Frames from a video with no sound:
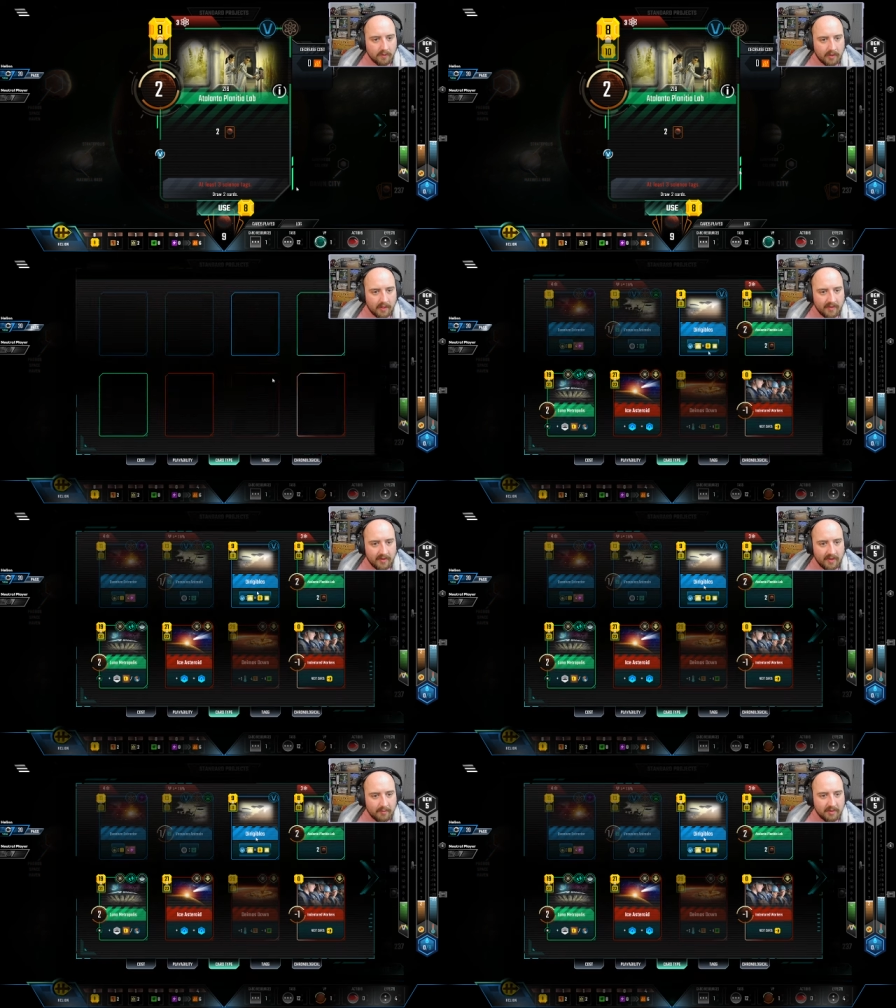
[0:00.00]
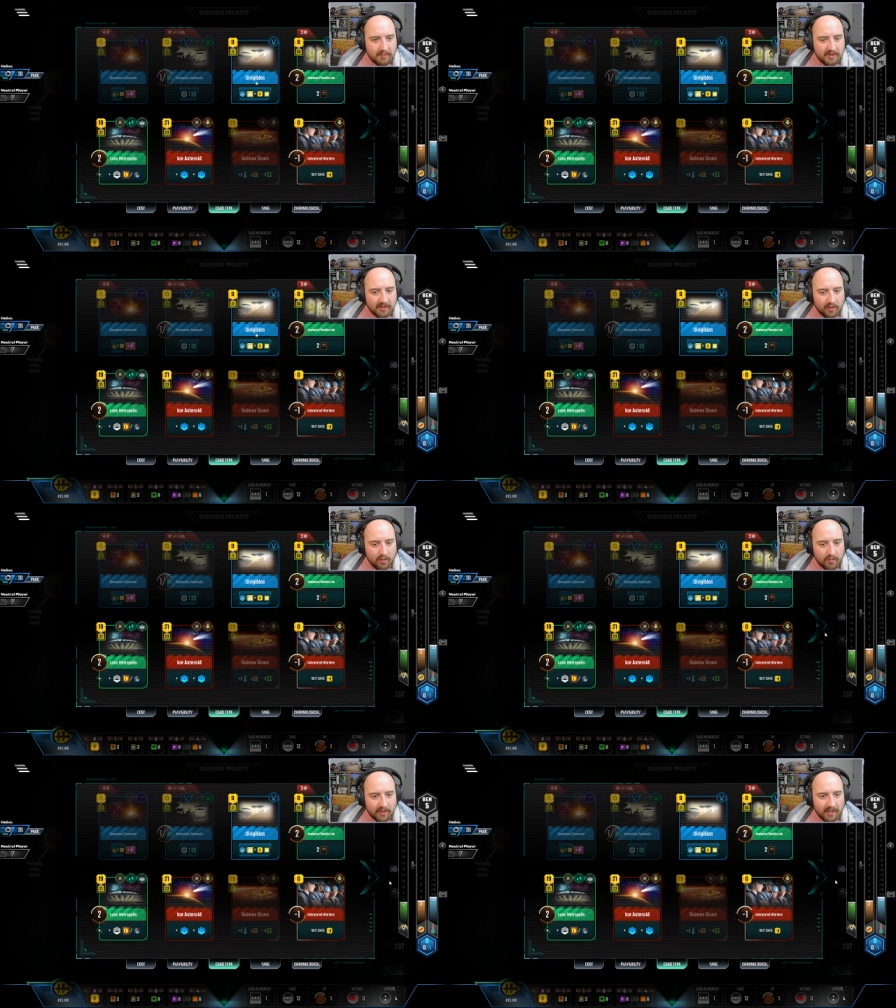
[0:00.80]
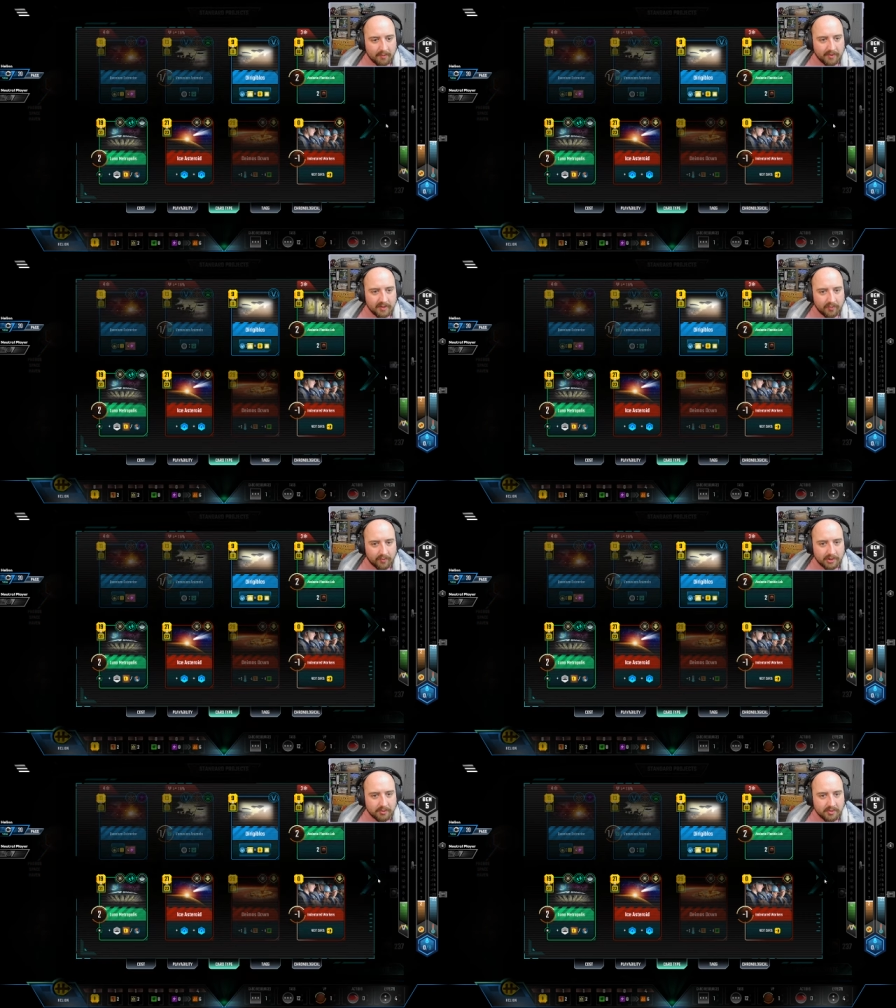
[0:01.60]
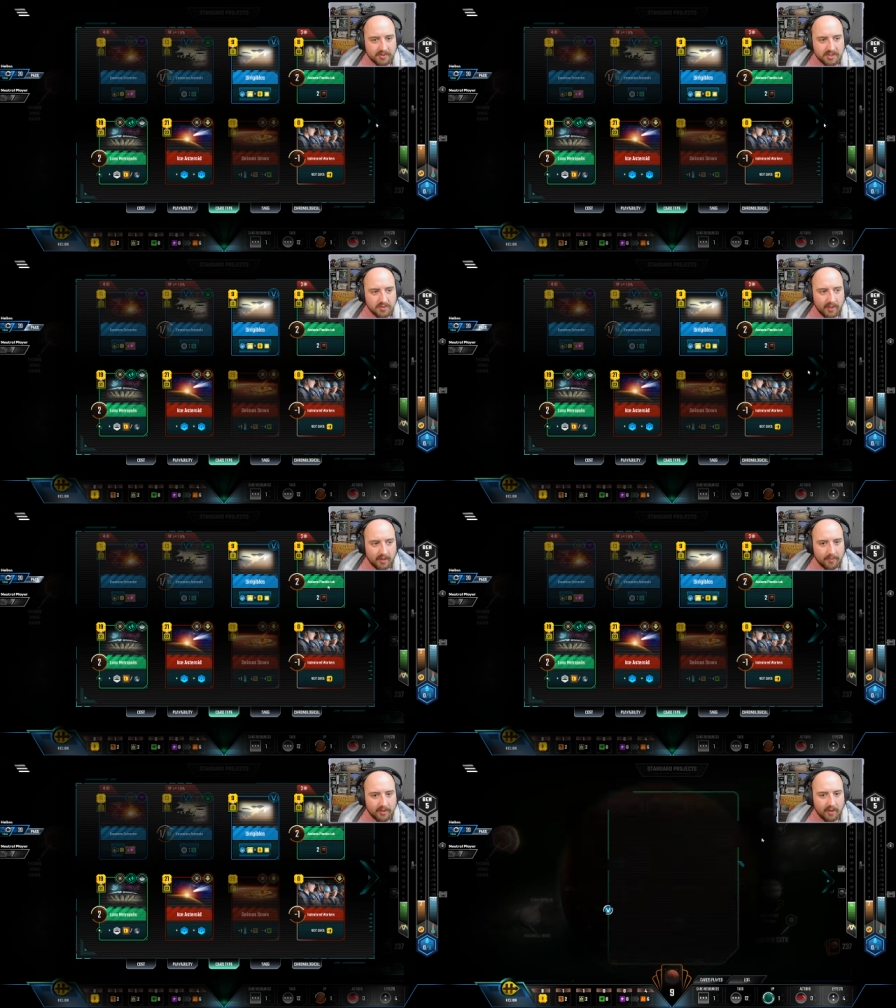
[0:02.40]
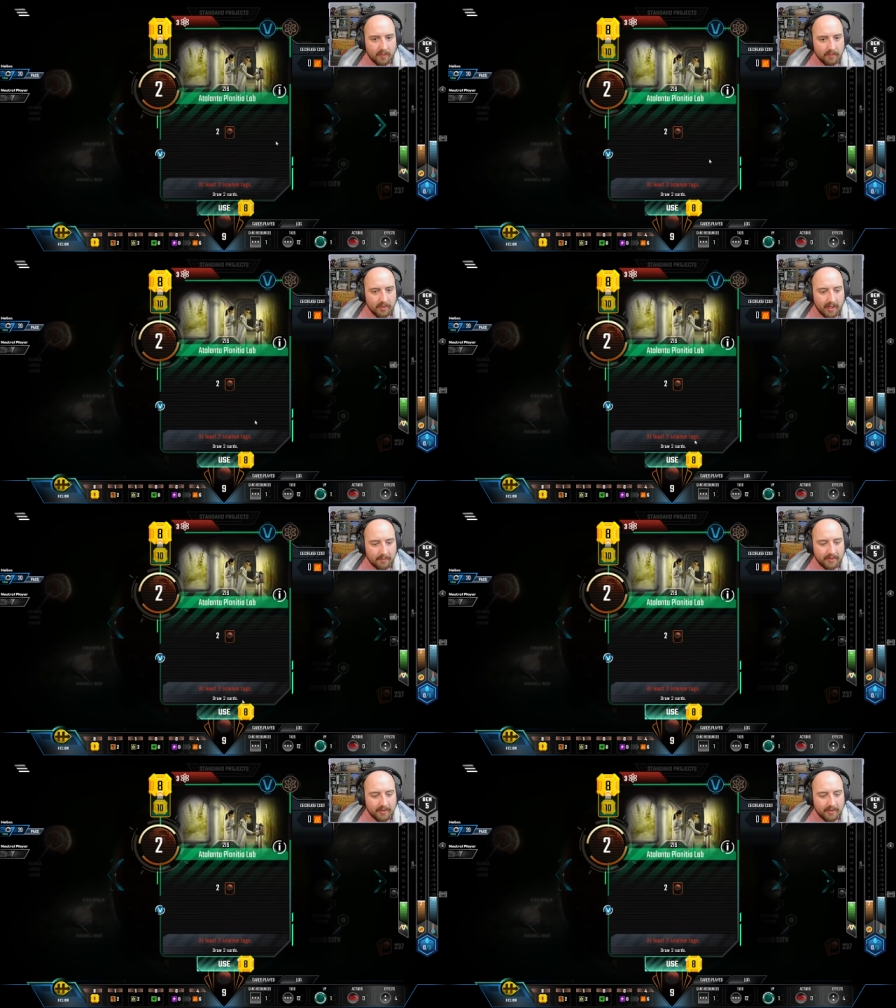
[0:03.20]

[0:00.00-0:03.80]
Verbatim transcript: And then that made me think, oh, can I play Dirigibles as well? But no, I play